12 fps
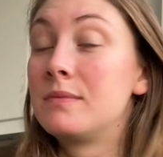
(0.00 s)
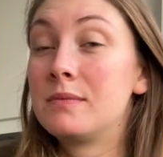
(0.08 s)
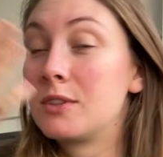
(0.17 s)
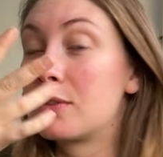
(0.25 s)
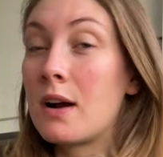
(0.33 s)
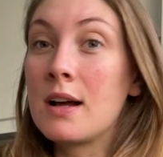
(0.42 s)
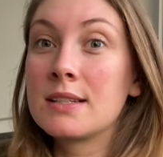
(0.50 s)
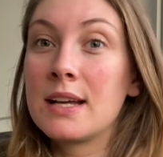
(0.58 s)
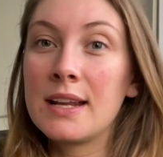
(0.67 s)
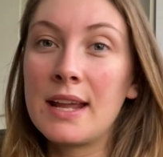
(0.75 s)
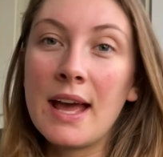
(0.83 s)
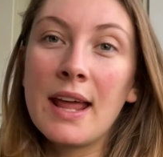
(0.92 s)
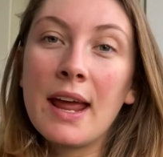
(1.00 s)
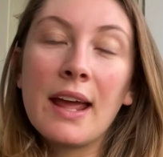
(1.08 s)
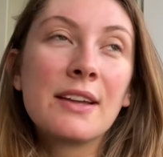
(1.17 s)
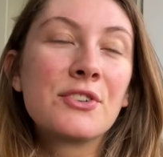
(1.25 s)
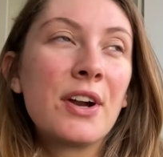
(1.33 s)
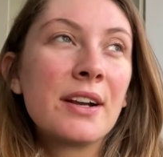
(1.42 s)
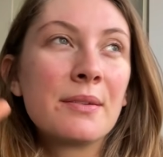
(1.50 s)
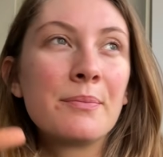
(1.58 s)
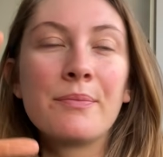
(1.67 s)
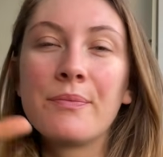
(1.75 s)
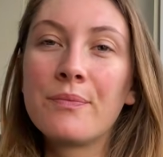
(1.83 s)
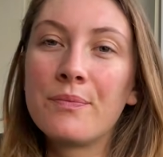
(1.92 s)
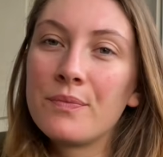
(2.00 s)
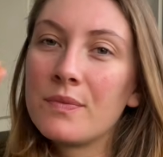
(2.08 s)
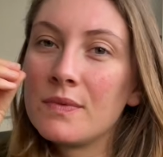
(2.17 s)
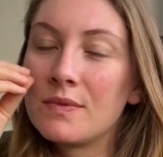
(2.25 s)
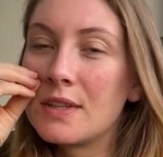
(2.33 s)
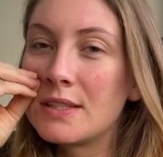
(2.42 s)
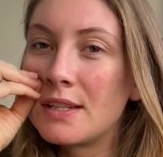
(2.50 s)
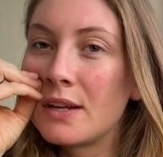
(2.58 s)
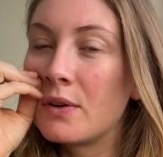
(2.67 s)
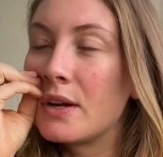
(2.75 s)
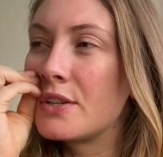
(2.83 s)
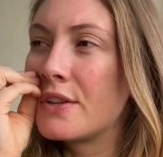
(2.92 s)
cross-eyed headache trying to distinguish.